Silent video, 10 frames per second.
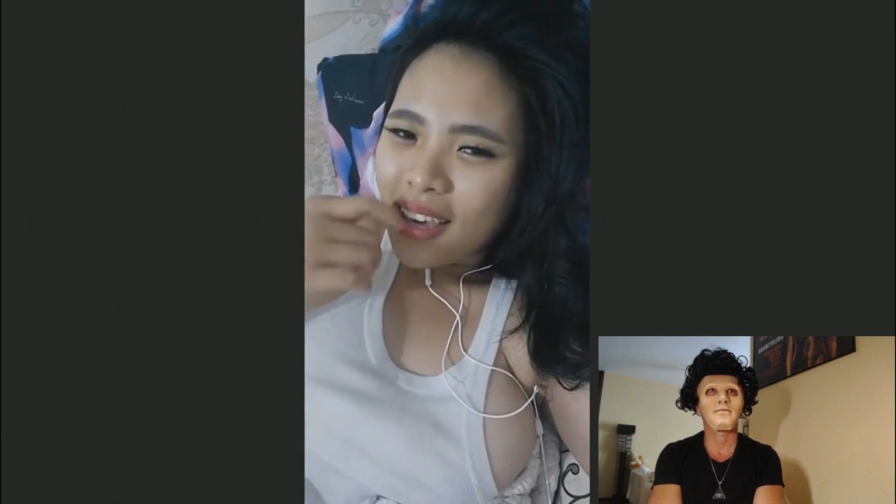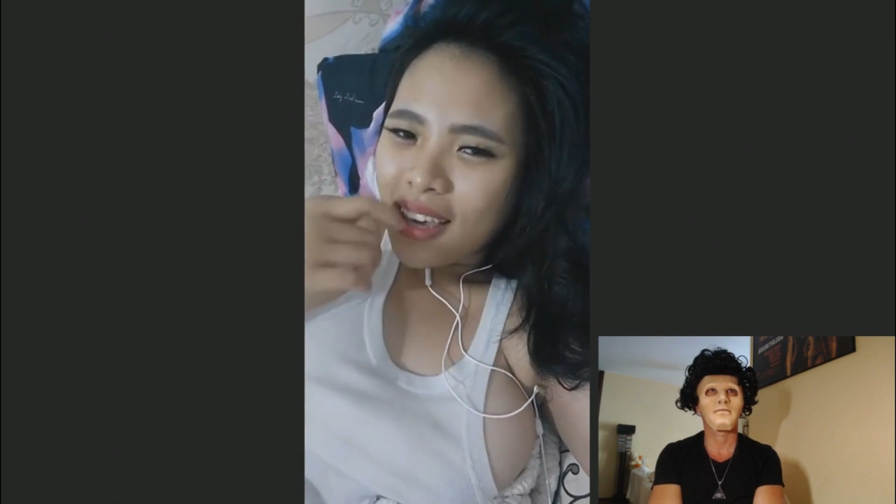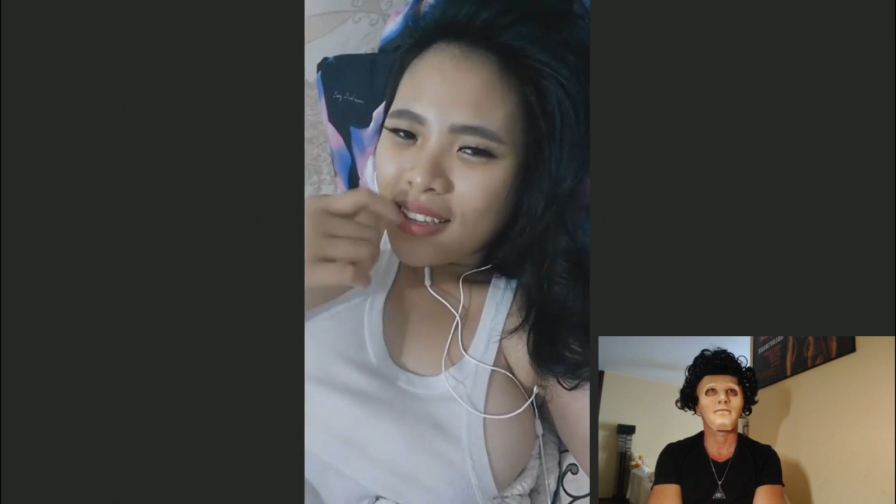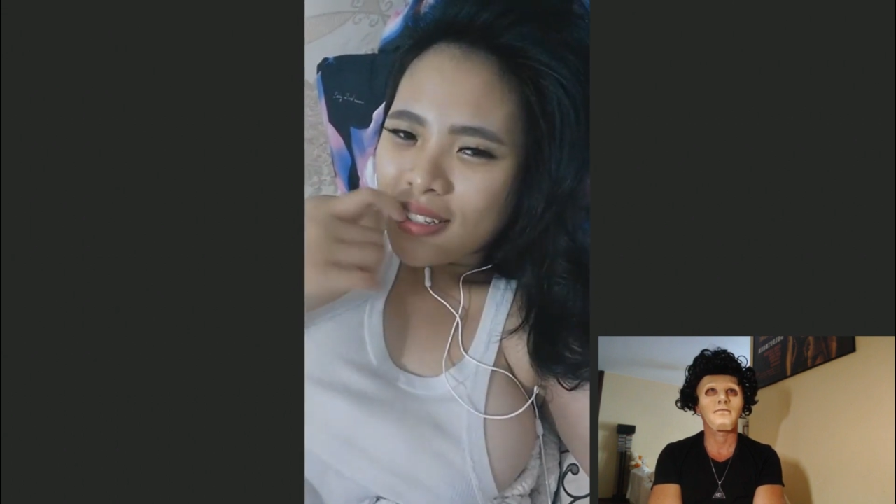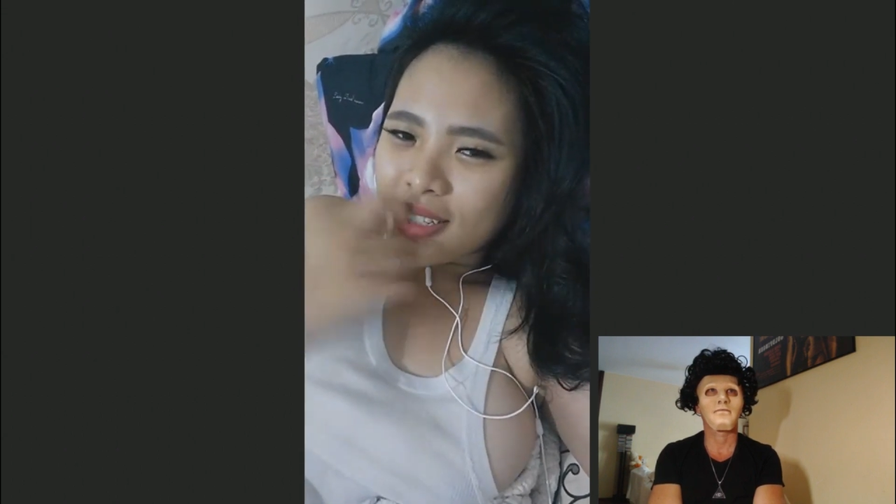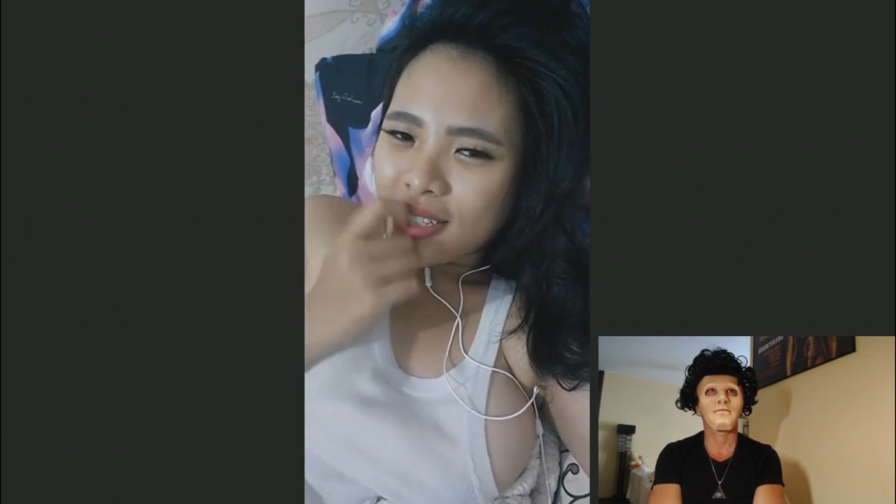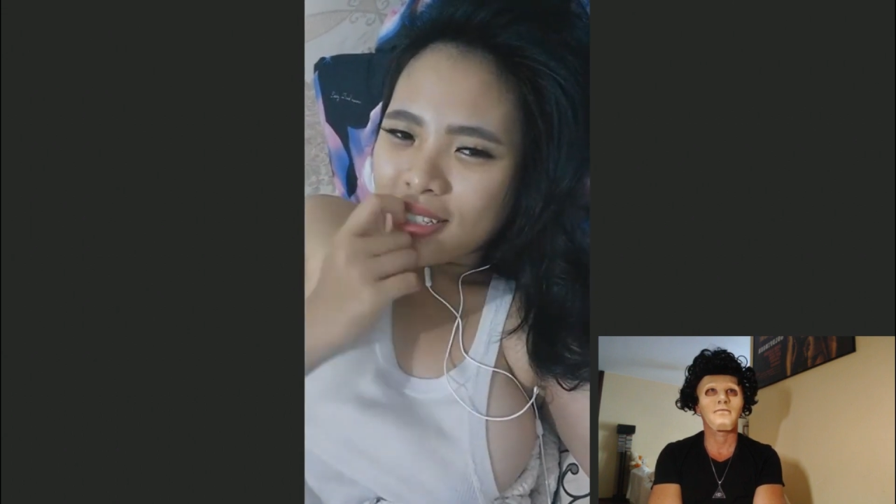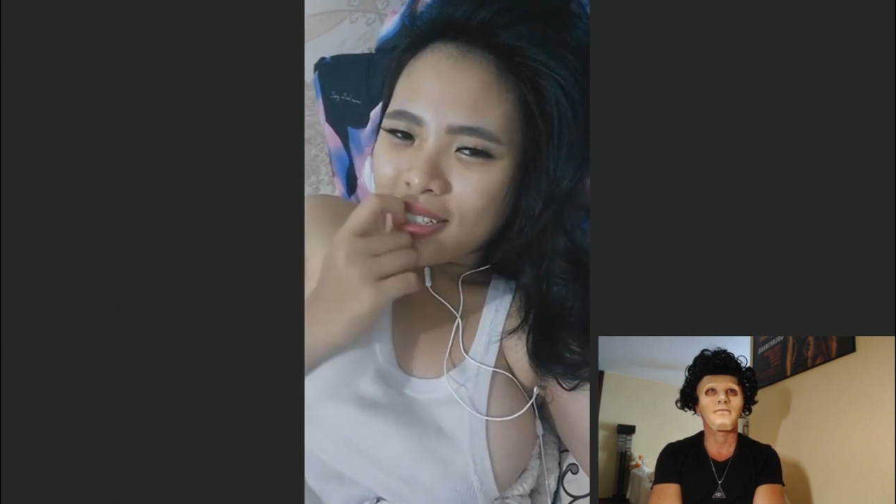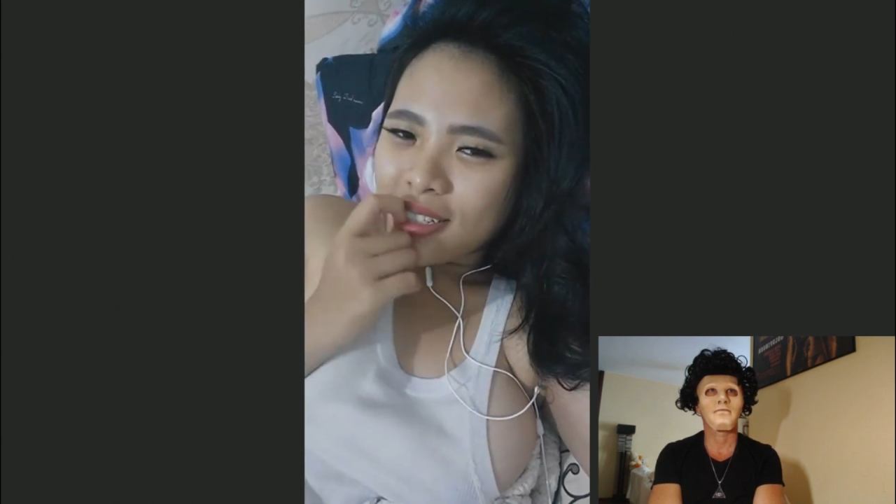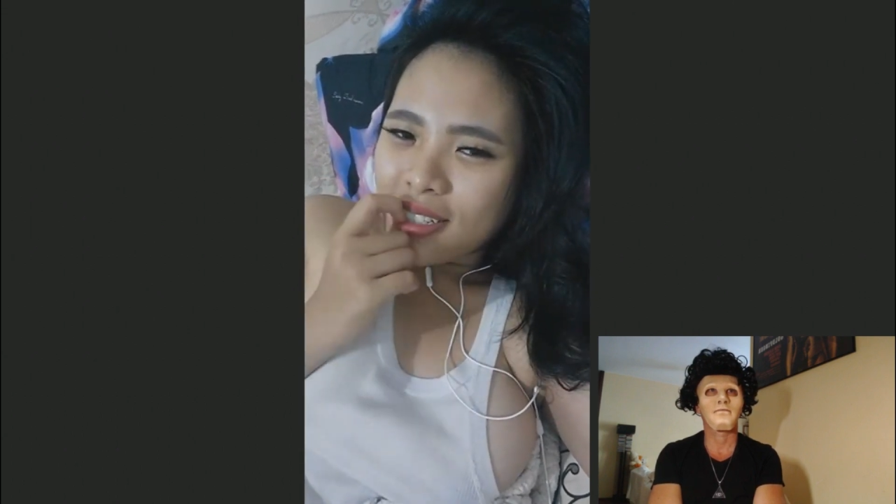
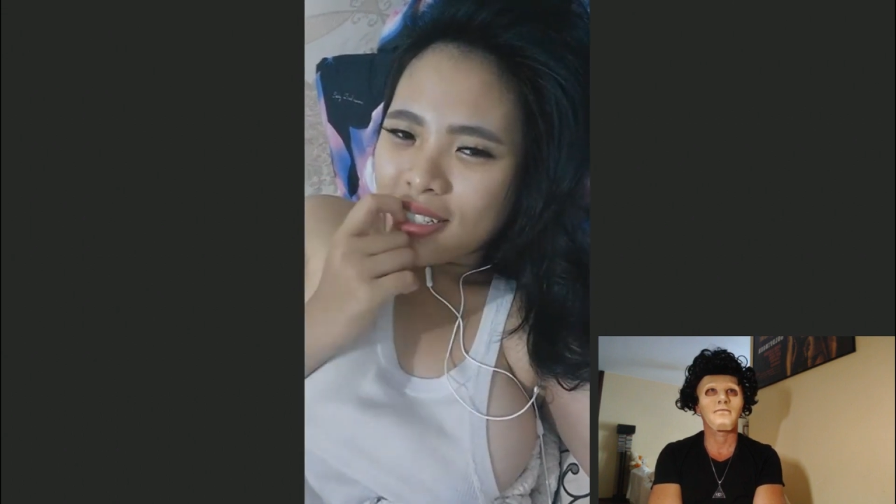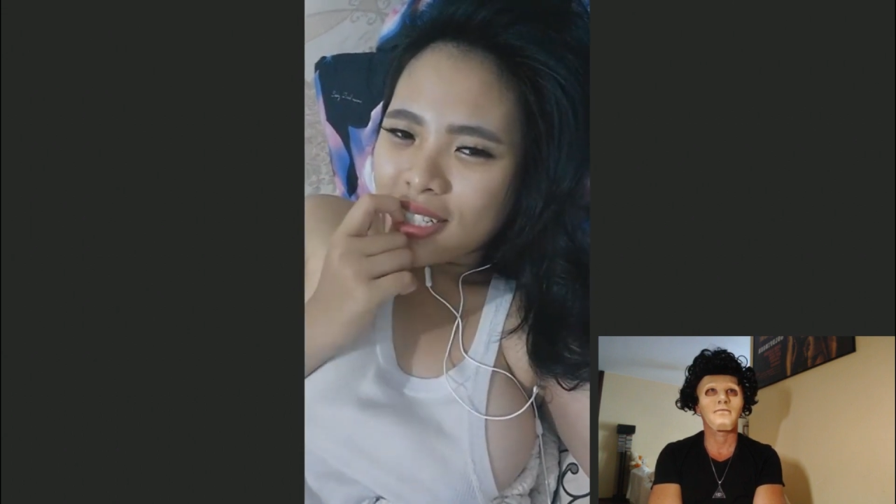engineer.